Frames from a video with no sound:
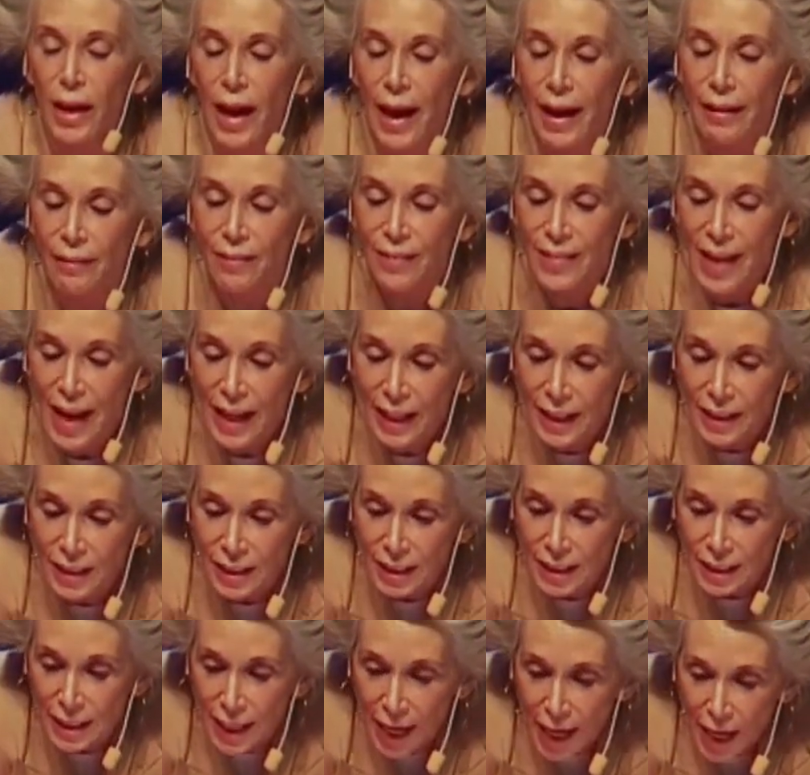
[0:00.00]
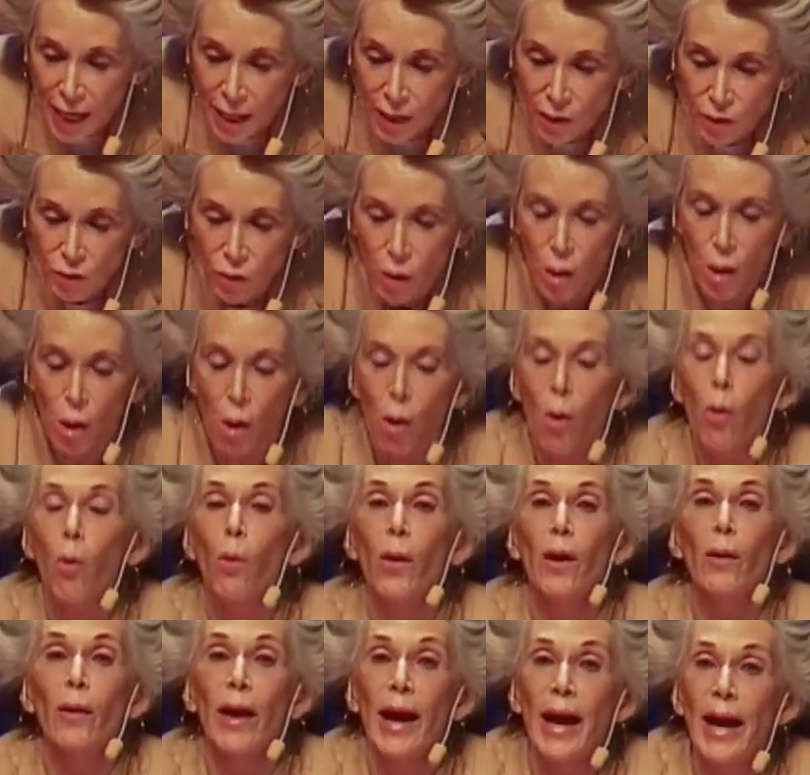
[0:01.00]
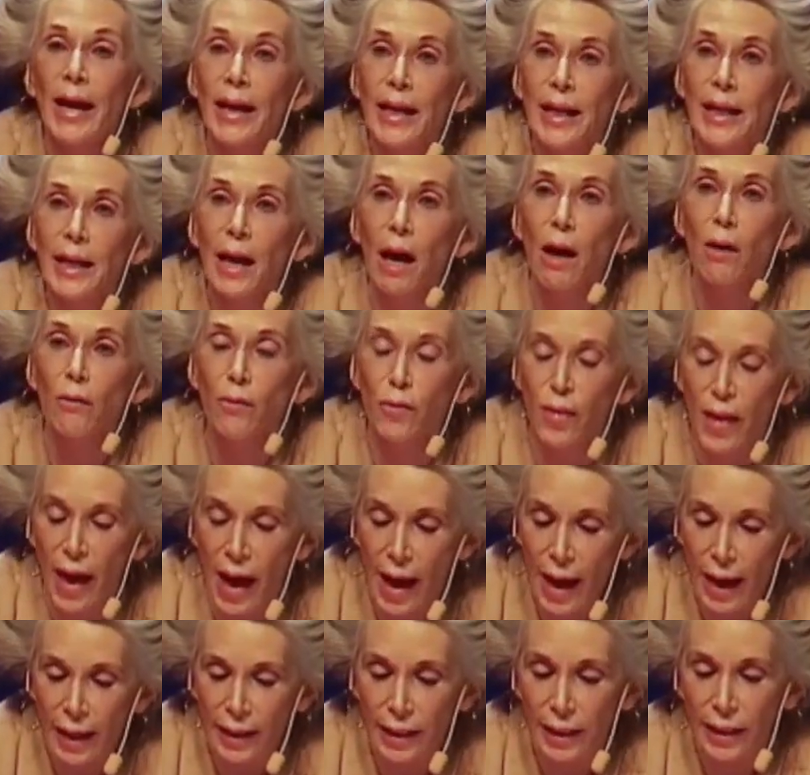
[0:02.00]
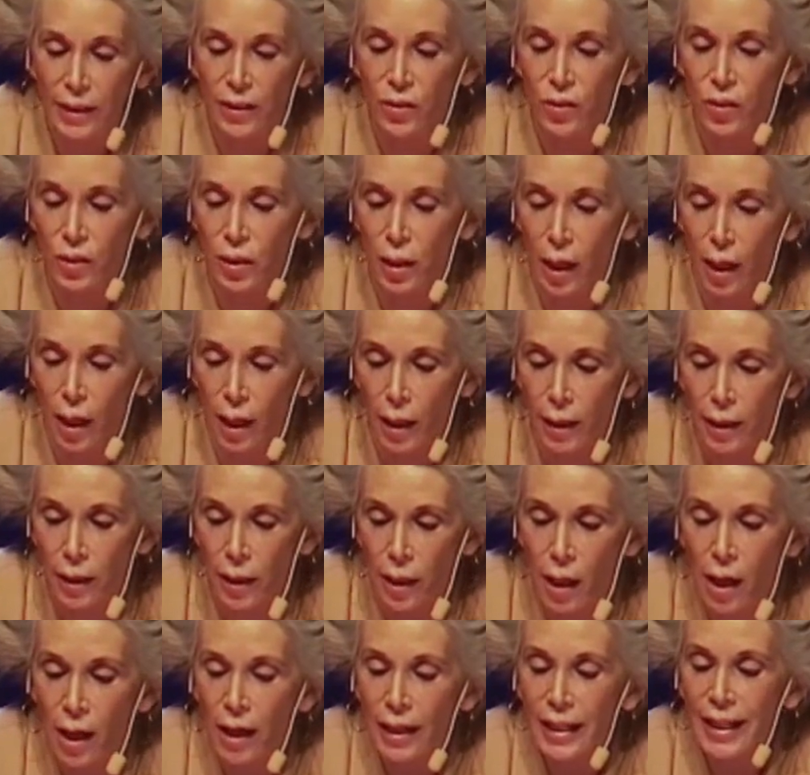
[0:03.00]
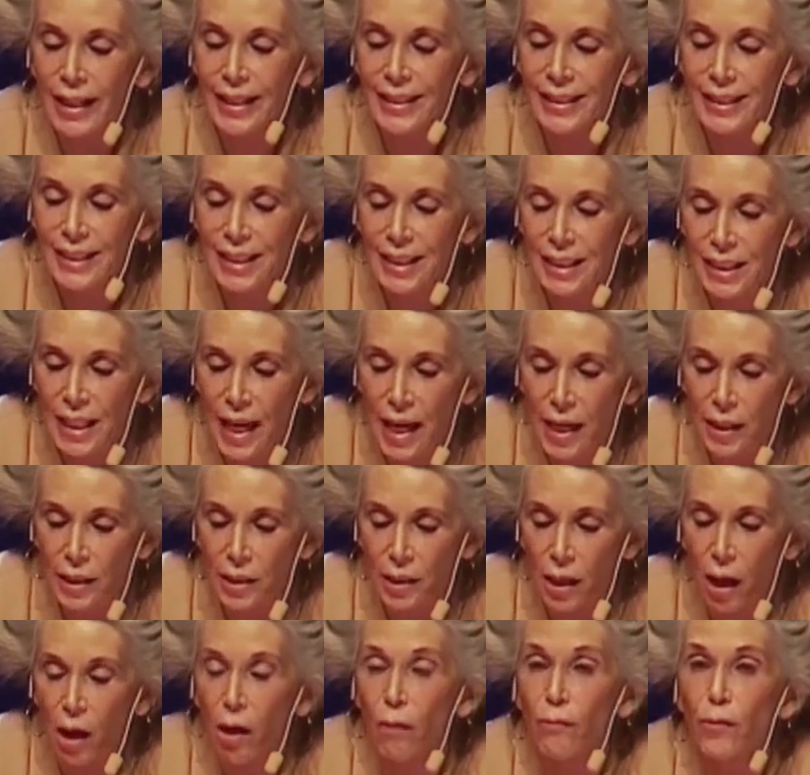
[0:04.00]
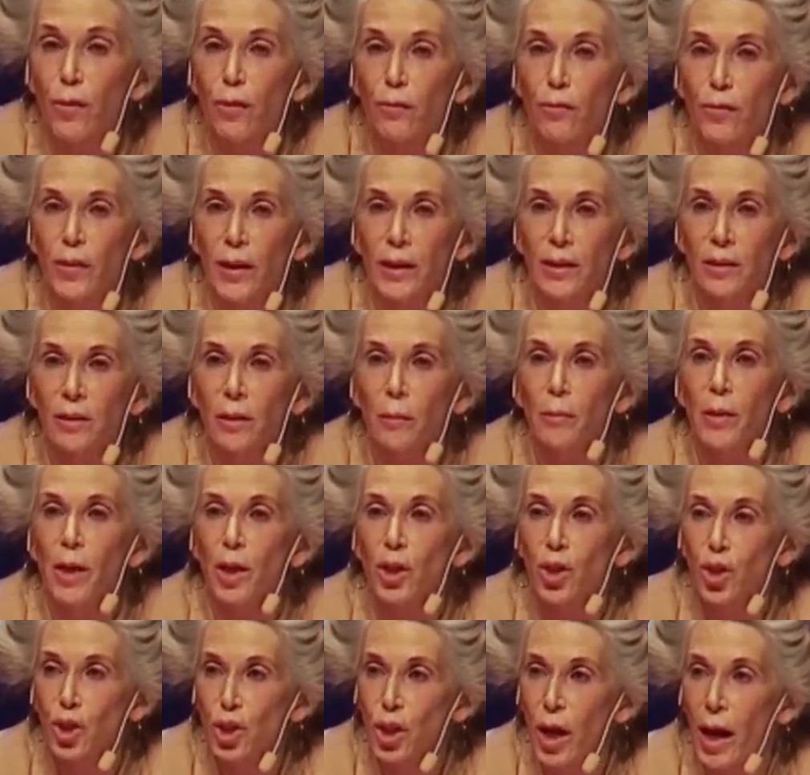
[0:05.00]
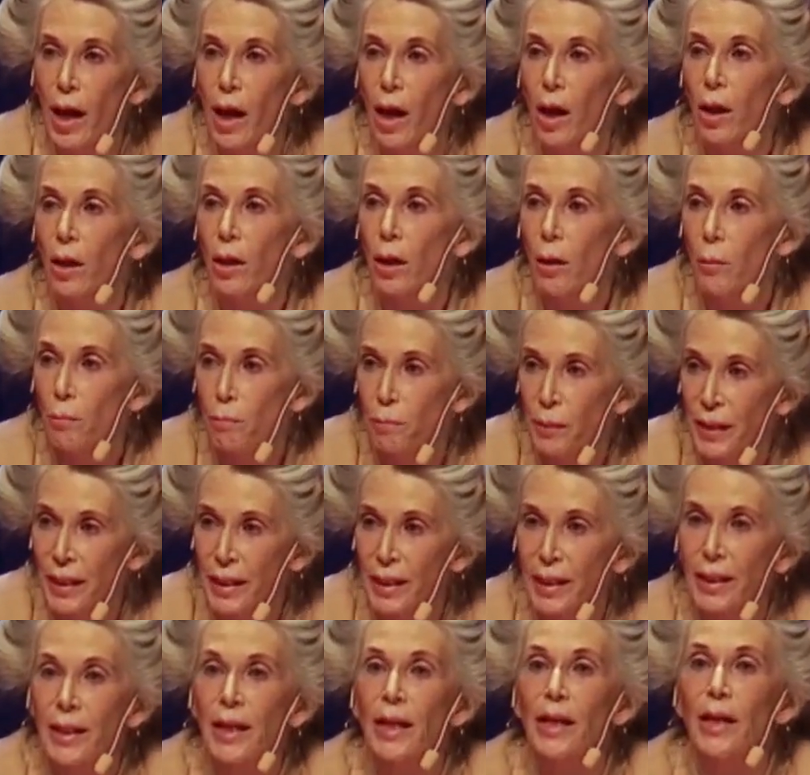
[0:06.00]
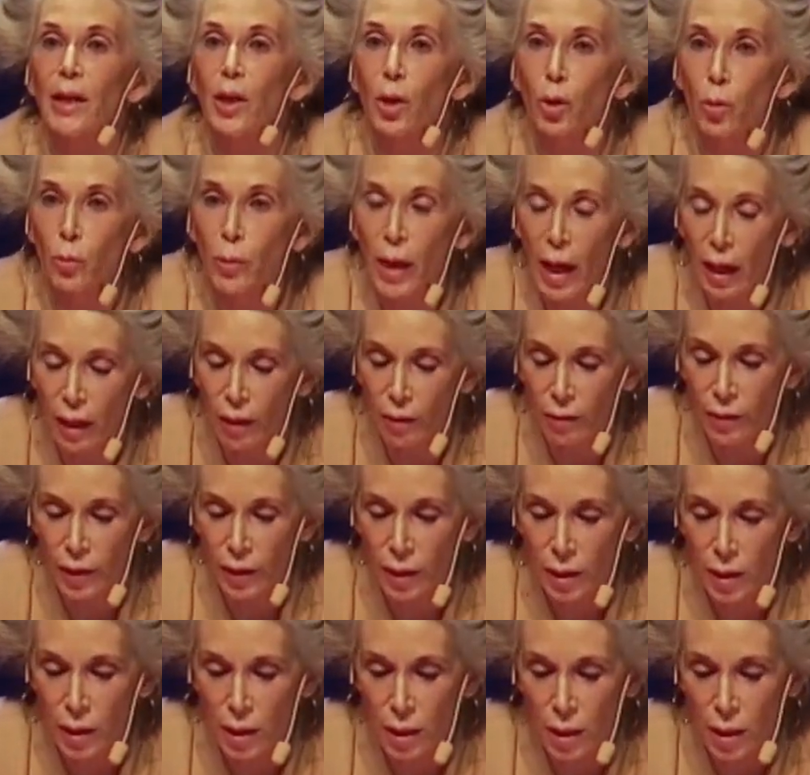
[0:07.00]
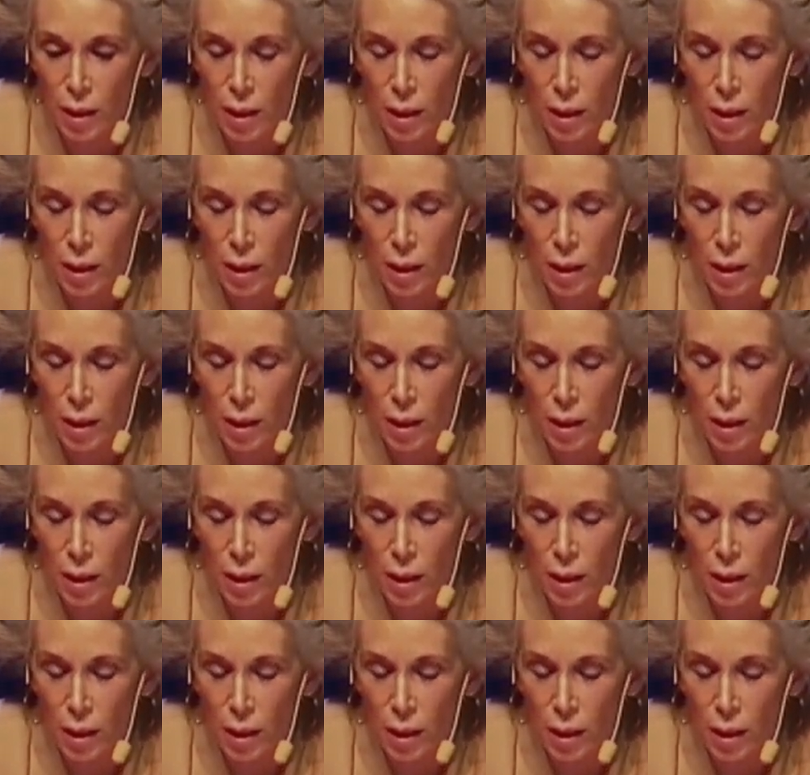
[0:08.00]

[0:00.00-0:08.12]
And then it says, where any of that is done, consent of the victim shall be irrelevant.